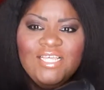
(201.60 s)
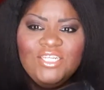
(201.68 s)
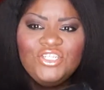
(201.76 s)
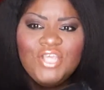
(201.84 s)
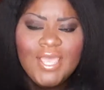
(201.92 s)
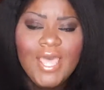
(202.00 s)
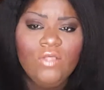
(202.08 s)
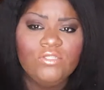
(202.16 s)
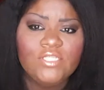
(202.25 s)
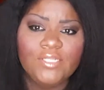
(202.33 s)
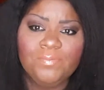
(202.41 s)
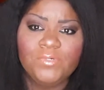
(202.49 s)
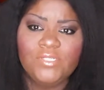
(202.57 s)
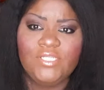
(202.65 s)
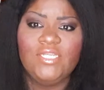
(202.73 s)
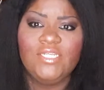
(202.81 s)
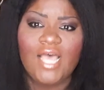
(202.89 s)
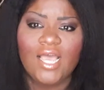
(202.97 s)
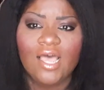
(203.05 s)
check out
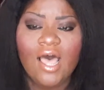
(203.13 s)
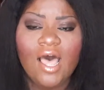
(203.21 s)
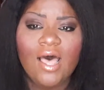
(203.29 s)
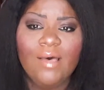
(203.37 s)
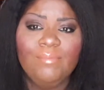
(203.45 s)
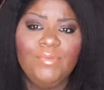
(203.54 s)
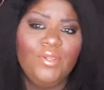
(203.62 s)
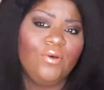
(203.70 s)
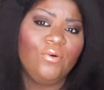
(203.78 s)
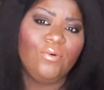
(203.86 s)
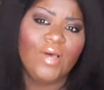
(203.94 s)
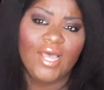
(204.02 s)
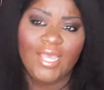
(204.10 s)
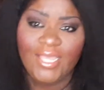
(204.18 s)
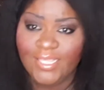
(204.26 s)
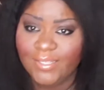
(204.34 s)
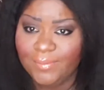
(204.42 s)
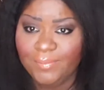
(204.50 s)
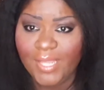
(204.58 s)
slippersin.com. No, I
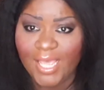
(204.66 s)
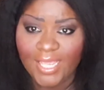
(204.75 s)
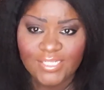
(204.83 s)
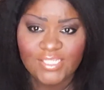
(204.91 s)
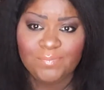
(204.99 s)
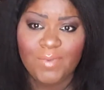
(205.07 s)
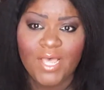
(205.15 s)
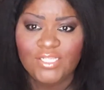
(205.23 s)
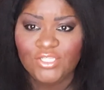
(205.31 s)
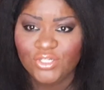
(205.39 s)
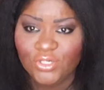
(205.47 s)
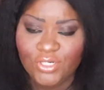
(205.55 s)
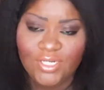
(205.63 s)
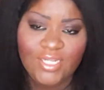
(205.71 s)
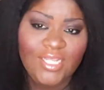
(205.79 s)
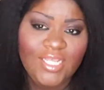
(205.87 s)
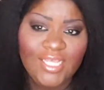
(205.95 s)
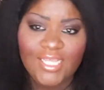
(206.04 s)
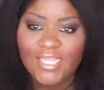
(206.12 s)
am not sponsored.
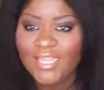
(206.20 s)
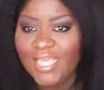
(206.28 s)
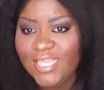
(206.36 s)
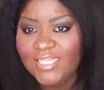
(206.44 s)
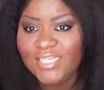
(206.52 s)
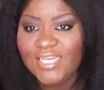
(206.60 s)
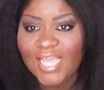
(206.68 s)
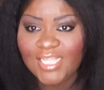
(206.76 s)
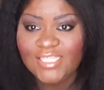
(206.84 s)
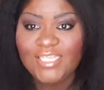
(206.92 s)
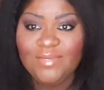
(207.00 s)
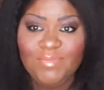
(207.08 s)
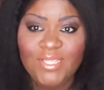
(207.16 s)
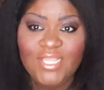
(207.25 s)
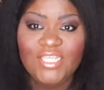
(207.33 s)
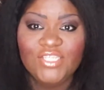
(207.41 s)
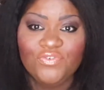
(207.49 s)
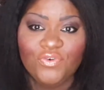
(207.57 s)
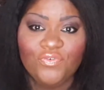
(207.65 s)
They did not send me
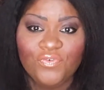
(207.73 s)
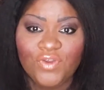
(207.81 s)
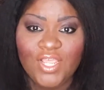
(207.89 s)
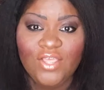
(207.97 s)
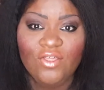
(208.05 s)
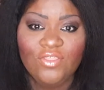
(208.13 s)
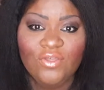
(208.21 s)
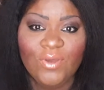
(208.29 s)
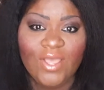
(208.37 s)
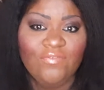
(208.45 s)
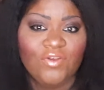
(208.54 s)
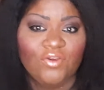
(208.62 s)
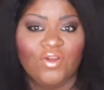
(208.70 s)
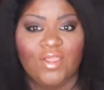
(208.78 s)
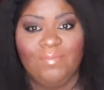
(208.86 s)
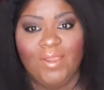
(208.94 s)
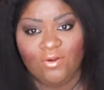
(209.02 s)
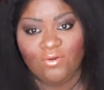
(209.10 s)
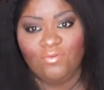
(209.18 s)
these for free, although I have a gray
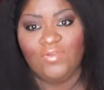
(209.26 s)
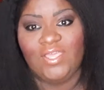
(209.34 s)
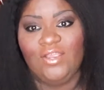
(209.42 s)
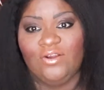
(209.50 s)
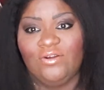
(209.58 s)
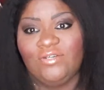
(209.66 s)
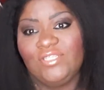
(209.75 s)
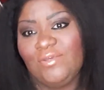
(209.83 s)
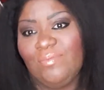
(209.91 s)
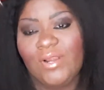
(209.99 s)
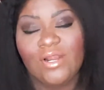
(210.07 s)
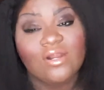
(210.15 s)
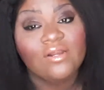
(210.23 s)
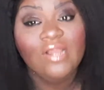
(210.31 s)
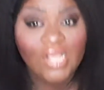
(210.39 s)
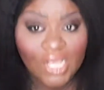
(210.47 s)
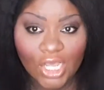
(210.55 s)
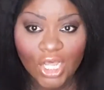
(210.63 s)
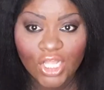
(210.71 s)
pair over here somewhere
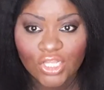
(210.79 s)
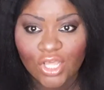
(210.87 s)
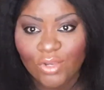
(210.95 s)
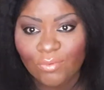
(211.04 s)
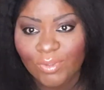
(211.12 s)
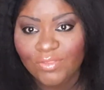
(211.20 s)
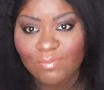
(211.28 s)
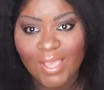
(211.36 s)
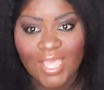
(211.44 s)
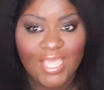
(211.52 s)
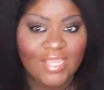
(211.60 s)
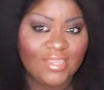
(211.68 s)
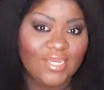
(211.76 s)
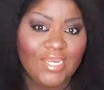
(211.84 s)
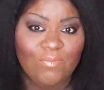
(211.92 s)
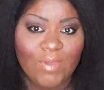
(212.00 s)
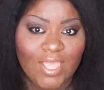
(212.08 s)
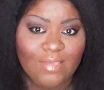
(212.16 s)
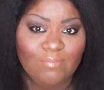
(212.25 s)
along with my Anthony
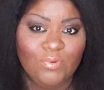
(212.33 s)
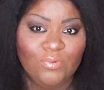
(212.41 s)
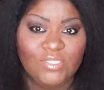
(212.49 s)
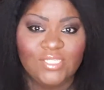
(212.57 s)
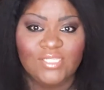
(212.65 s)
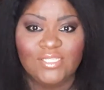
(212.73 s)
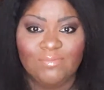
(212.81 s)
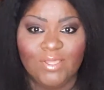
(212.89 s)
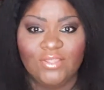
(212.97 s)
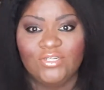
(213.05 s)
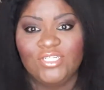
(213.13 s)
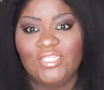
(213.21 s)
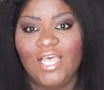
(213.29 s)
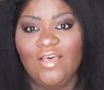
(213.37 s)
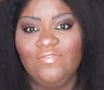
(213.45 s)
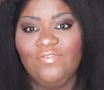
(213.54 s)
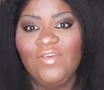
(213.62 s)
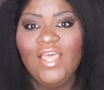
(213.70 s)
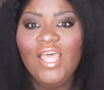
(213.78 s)
Wang boots and some other stuff.
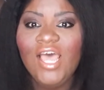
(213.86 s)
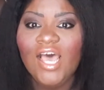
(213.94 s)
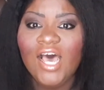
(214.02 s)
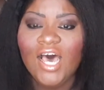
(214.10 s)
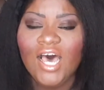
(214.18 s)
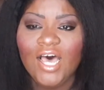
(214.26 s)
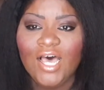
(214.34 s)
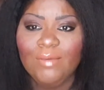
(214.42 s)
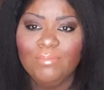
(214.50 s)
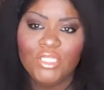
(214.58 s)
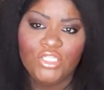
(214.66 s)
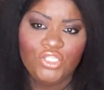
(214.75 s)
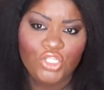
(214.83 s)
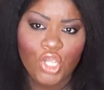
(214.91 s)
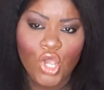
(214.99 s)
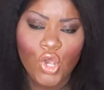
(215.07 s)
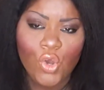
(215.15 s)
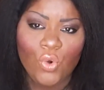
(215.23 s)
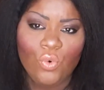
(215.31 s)
Um,
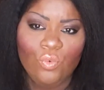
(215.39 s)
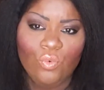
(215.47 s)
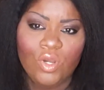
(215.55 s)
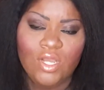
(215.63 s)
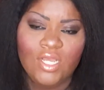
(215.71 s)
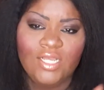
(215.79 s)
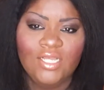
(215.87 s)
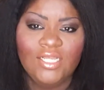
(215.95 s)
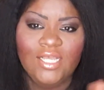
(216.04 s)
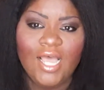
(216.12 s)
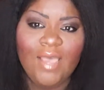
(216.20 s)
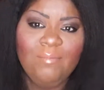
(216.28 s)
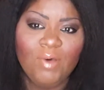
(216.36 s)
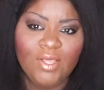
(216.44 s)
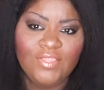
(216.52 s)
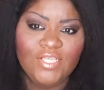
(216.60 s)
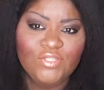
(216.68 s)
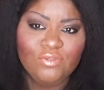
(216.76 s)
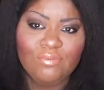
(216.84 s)
so I bought
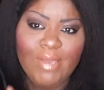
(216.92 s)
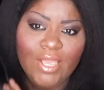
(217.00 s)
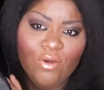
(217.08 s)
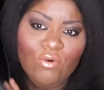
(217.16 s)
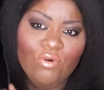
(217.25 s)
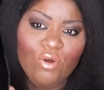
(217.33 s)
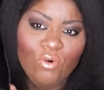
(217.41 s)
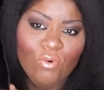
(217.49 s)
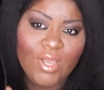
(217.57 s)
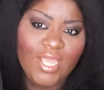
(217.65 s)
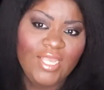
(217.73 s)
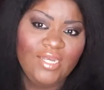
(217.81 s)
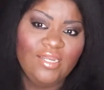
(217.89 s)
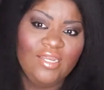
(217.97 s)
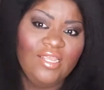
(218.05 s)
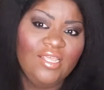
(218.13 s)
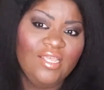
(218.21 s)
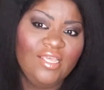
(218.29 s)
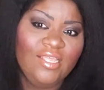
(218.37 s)
these with my own coin.
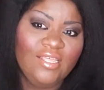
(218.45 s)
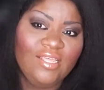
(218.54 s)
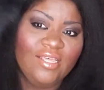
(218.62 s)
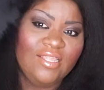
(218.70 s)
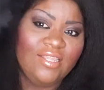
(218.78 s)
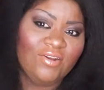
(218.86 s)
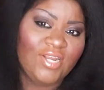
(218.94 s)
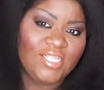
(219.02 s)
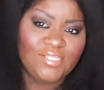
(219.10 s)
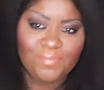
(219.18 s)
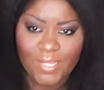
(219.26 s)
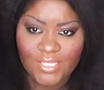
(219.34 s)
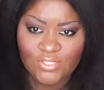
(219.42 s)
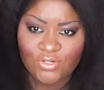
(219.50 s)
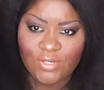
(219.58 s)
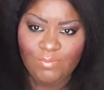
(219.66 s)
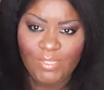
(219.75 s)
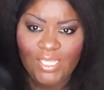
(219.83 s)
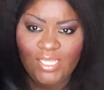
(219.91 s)
They're not
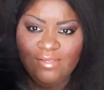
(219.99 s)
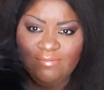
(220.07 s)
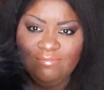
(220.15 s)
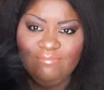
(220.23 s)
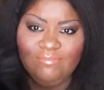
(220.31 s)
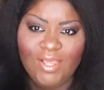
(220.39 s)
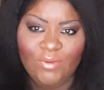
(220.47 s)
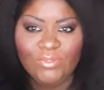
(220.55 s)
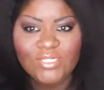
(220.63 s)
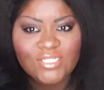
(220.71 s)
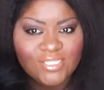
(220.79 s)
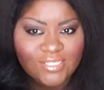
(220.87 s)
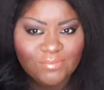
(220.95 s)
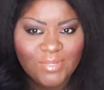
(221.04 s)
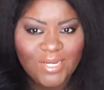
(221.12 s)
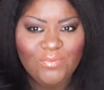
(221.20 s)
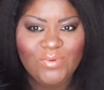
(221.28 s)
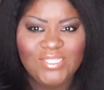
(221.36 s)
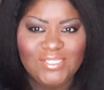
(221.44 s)
sponsoring me. I wish
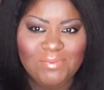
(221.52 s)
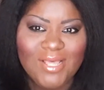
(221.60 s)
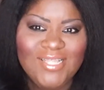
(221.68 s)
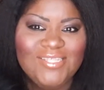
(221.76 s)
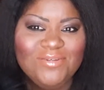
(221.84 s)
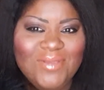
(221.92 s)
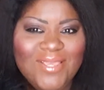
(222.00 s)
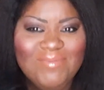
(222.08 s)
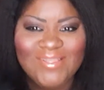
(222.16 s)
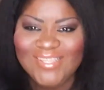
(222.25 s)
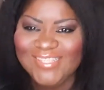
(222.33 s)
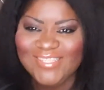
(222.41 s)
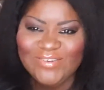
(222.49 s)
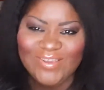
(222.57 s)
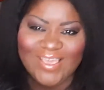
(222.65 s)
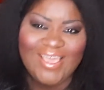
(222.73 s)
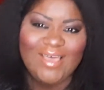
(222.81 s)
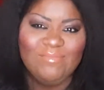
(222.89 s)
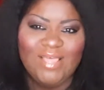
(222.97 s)
somebody would sponsor me, but that's
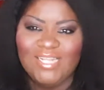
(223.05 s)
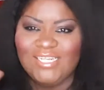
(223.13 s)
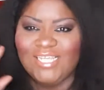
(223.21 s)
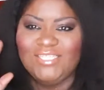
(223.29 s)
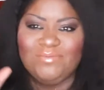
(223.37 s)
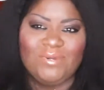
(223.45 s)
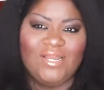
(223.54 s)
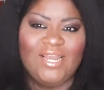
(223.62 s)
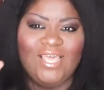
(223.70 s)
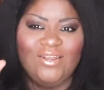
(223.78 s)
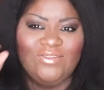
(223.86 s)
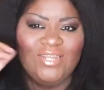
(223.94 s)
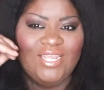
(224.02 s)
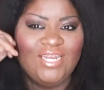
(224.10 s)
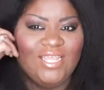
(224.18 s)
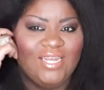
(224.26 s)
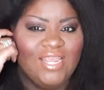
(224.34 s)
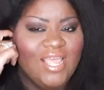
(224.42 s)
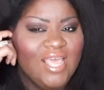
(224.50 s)
okay. I'm not desperate. I don't need
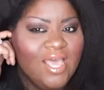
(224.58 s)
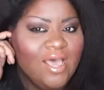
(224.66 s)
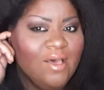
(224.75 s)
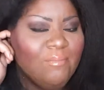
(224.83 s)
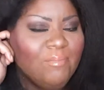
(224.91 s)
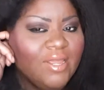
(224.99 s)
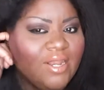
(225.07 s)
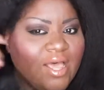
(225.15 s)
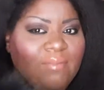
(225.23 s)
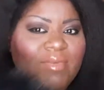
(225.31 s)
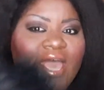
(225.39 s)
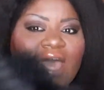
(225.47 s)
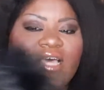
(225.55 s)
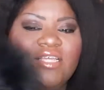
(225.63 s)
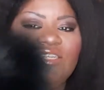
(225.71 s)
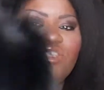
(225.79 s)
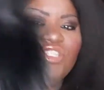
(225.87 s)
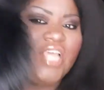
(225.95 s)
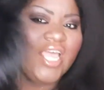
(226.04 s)
it. But um, yeah,
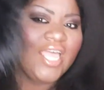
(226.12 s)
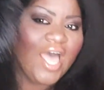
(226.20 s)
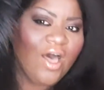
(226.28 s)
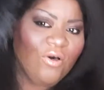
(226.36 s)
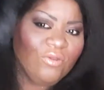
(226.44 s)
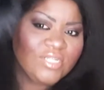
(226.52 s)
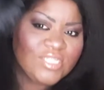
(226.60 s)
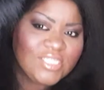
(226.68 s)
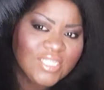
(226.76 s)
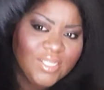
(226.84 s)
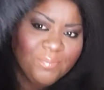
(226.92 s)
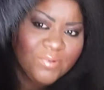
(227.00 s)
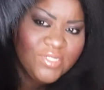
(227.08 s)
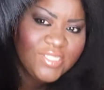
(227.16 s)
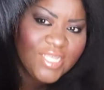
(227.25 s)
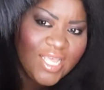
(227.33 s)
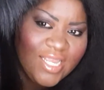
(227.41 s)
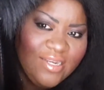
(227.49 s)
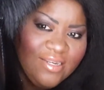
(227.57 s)
check out
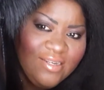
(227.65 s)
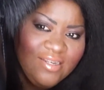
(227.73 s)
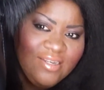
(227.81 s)
Slippersin.